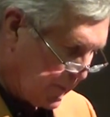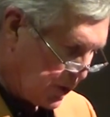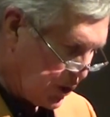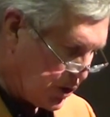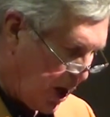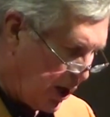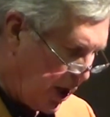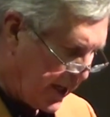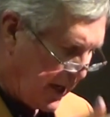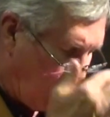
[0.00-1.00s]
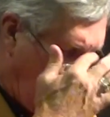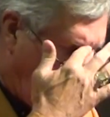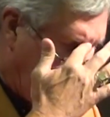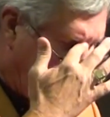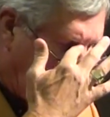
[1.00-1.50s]
But you start looking at
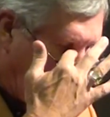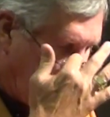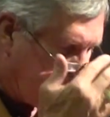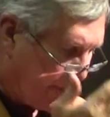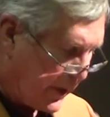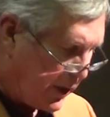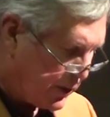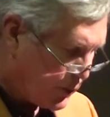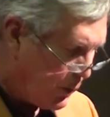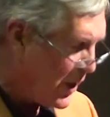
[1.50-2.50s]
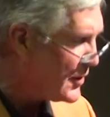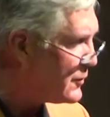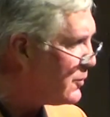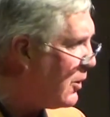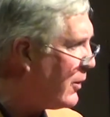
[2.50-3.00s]
what we've learned from the Coach
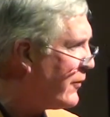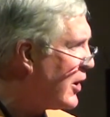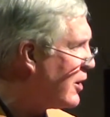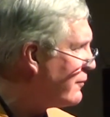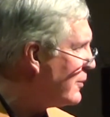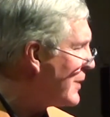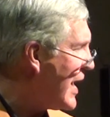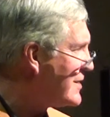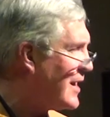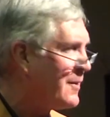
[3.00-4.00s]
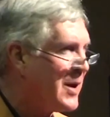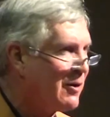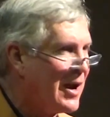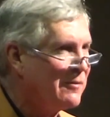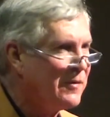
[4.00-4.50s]
Woods, what we've learned from guys like
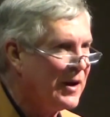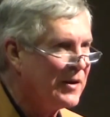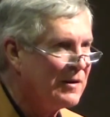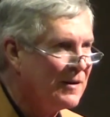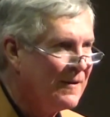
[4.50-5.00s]
my grandfather,